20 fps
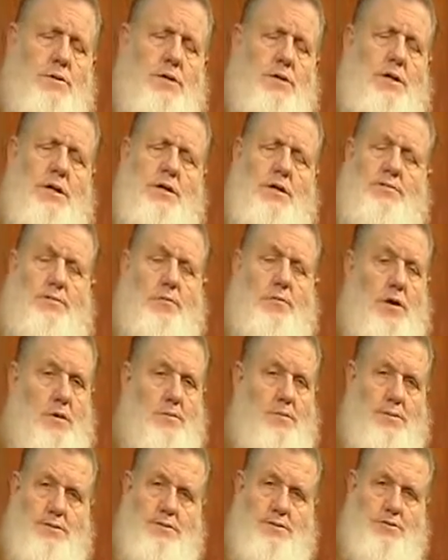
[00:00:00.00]
we love
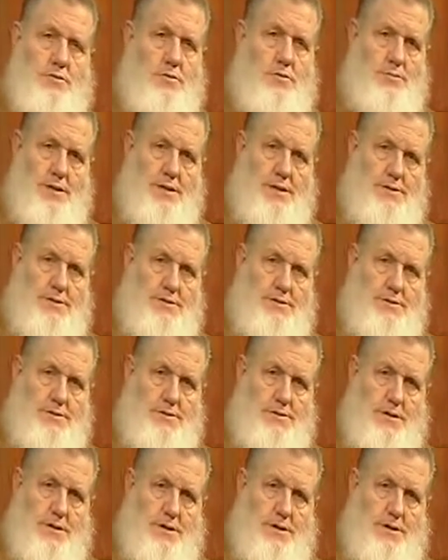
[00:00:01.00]
Muhammad so much.